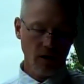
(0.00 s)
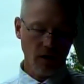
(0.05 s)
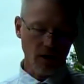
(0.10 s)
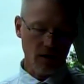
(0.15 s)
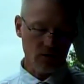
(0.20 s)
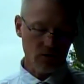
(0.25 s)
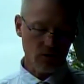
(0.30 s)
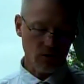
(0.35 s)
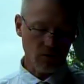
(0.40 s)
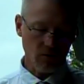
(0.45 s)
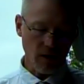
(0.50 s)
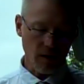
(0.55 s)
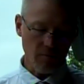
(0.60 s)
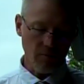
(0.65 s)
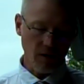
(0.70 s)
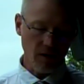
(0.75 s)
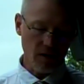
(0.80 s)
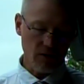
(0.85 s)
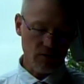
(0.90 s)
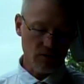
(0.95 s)
And so that
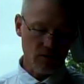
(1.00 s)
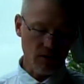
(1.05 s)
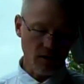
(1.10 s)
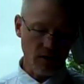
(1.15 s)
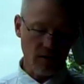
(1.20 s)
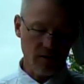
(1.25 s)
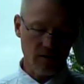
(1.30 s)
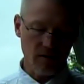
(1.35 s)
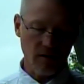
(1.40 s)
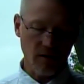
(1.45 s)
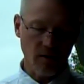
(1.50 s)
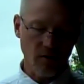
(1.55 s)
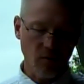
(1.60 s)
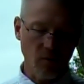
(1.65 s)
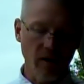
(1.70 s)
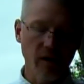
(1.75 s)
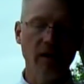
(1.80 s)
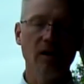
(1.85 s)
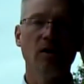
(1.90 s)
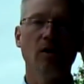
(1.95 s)
means that
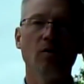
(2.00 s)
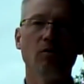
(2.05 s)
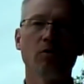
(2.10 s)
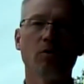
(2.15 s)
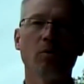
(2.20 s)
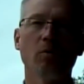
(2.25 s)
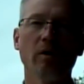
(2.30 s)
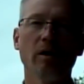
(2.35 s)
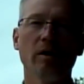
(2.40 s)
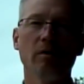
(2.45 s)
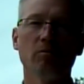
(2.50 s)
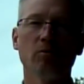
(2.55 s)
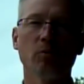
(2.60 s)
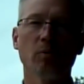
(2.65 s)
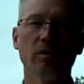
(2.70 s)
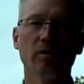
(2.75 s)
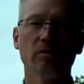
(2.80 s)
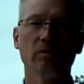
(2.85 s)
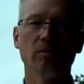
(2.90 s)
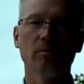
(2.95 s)
we get overwhelmed
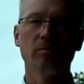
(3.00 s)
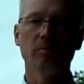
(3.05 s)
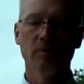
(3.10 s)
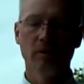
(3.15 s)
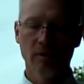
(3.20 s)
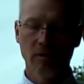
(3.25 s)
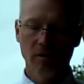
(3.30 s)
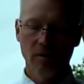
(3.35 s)
with them.